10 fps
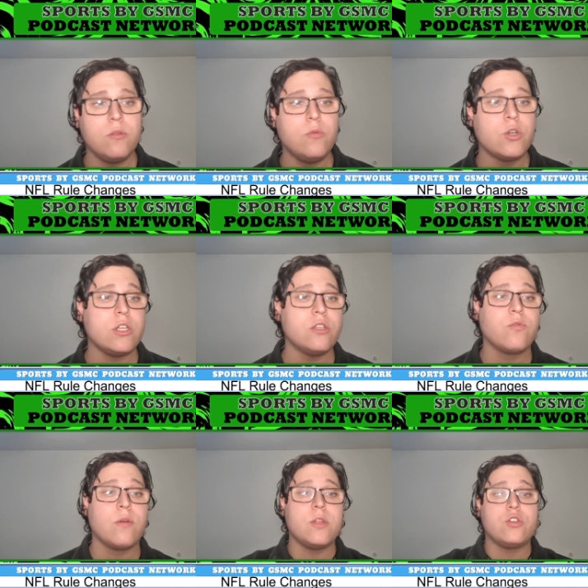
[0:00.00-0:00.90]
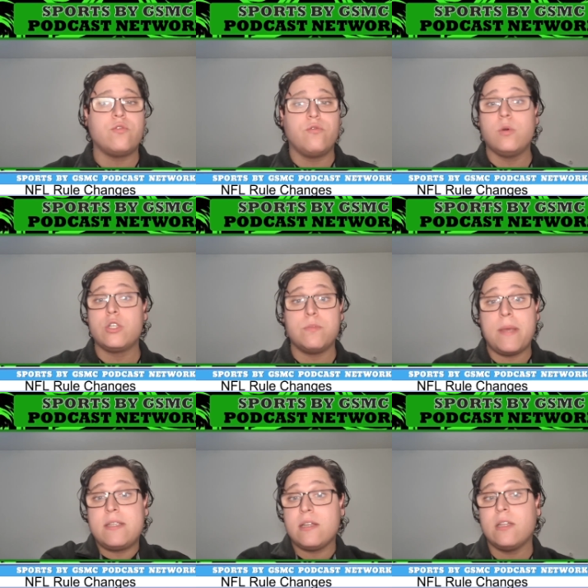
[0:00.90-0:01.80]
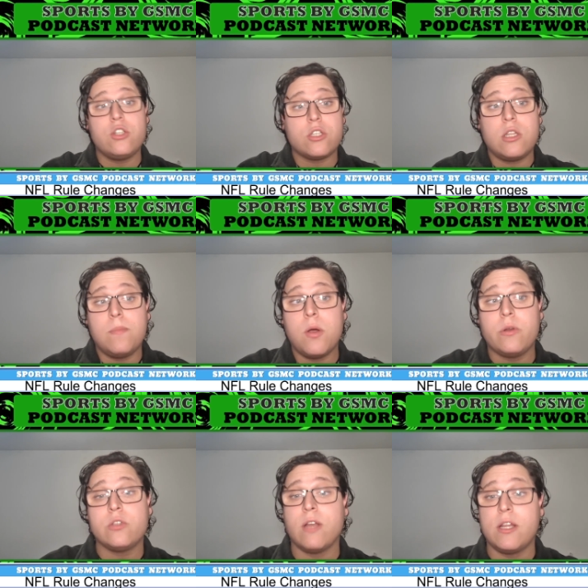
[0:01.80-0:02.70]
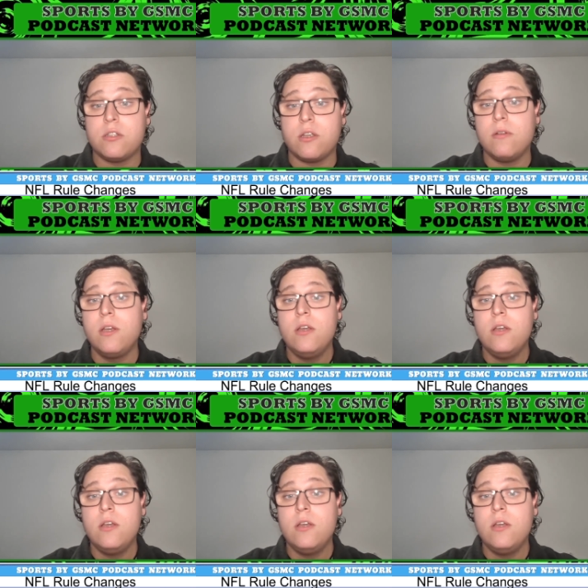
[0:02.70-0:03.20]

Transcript: which is from the which is basically just the opponent's red zone.